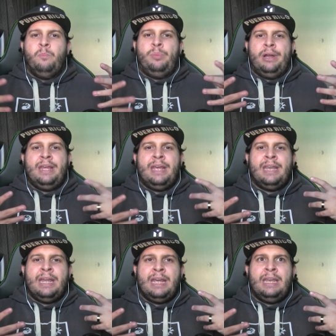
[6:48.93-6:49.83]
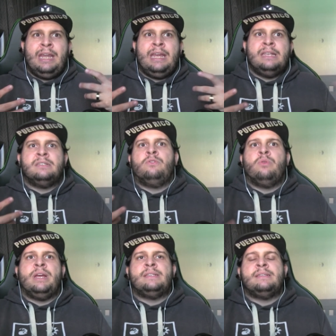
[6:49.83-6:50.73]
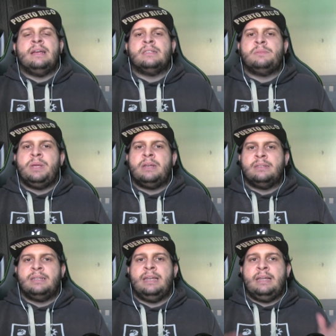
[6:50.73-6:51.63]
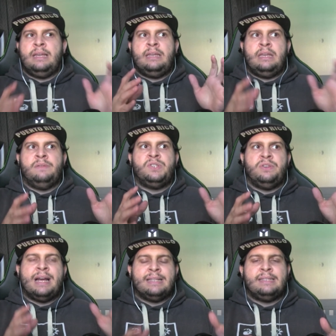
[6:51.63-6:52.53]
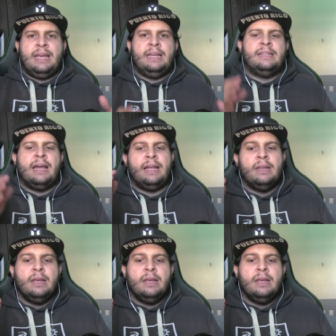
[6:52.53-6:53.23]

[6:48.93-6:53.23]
But it it, it is a great sense because it gives you that take that